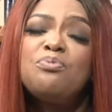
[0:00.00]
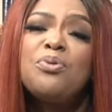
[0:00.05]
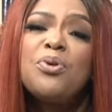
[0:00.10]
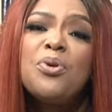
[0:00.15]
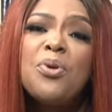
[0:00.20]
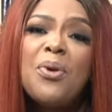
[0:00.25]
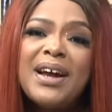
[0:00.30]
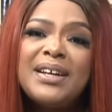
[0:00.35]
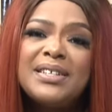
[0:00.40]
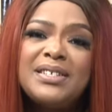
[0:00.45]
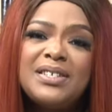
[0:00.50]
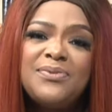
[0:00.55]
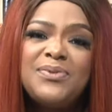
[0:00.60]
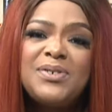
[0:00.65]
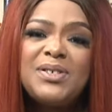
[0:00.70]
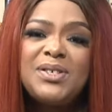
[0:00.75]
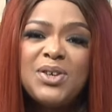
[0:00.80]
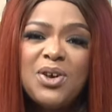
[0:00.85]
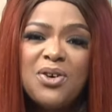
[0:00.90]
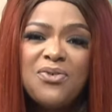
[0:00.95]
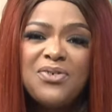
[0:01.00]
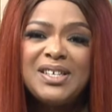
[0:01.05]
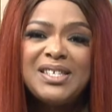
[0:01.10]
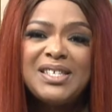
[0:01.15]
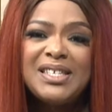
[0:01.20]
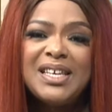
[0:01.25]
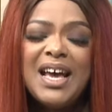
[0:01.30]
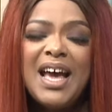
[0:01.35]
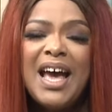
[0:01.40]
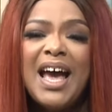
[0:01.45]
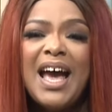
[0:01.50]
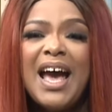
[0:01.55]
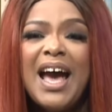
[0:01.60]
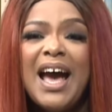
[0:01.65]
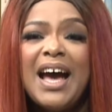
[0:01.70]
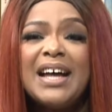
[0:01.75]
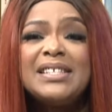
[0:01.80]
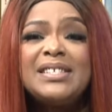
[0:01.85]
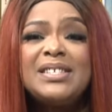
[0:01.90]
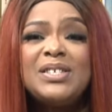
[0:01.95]
proactive service
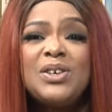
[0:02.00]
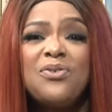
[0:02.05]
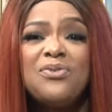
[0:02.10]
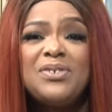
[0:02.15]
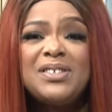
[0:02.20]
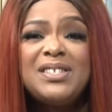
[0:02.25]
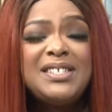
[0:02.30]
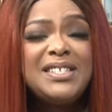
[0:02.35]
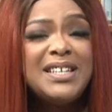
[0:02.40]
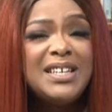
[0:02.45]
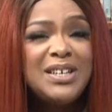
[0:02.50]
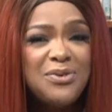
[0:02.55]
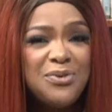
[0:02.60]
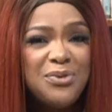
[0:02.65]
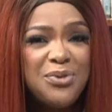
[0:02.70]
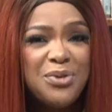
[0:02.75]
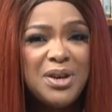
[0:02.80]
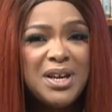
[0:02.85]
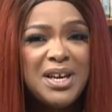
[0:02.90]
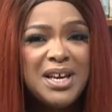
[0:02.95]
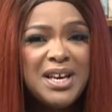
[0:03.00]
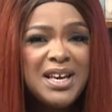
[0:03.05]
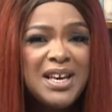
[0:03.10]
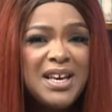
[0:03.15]
and service delivery.